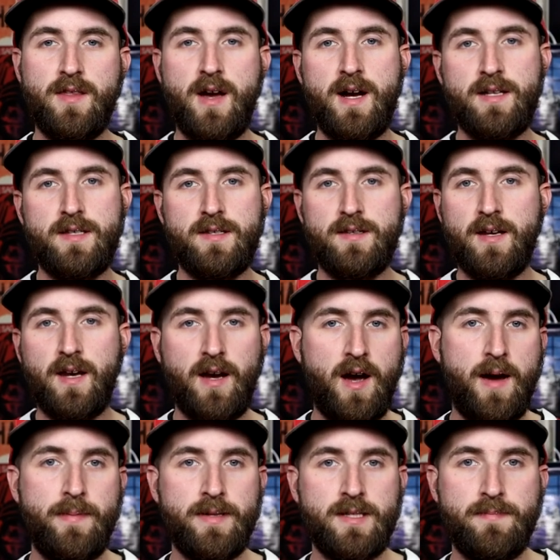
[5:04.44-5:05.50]
thoughts and
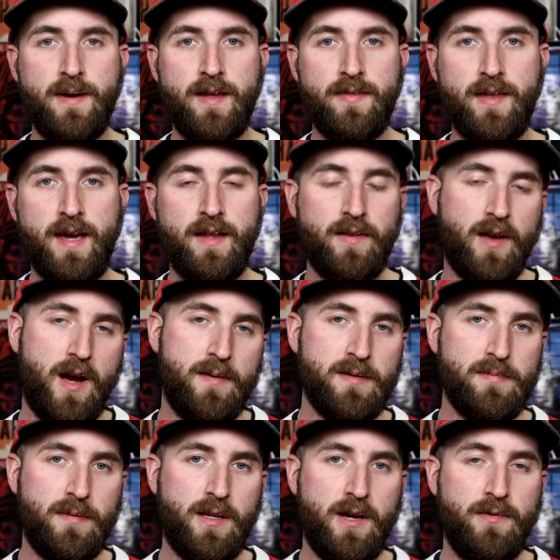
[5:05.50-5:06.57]
comments about that in the
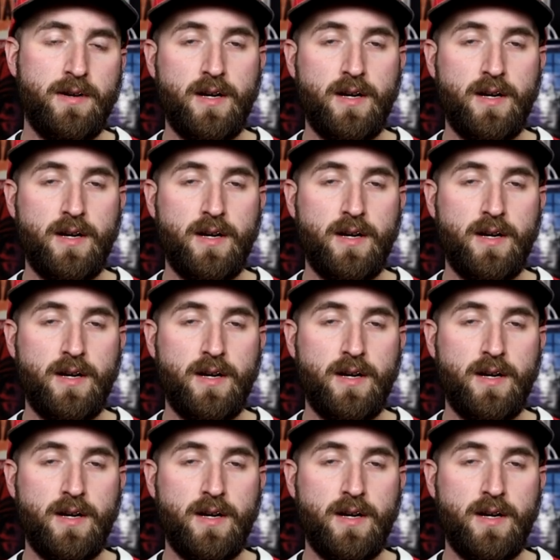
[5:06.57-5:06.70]
comments below,